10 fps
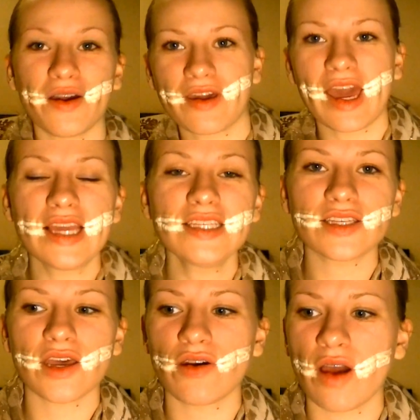Okay,
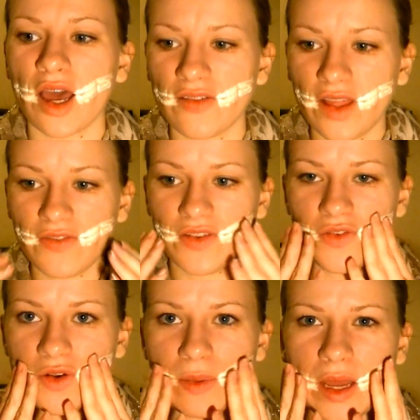so I've left it
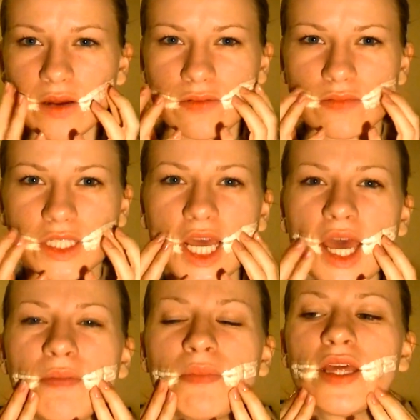for about
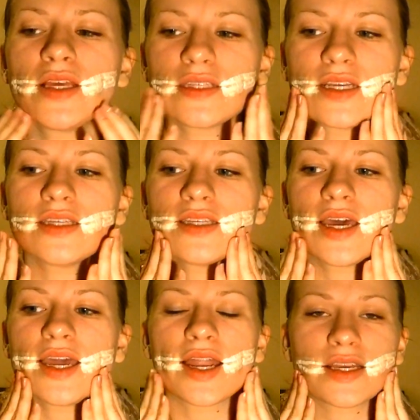10 minutes, I'd
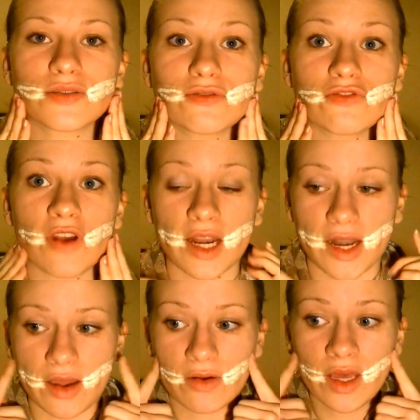say, and it's all dry
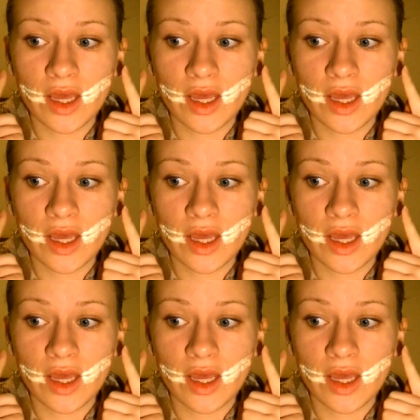now.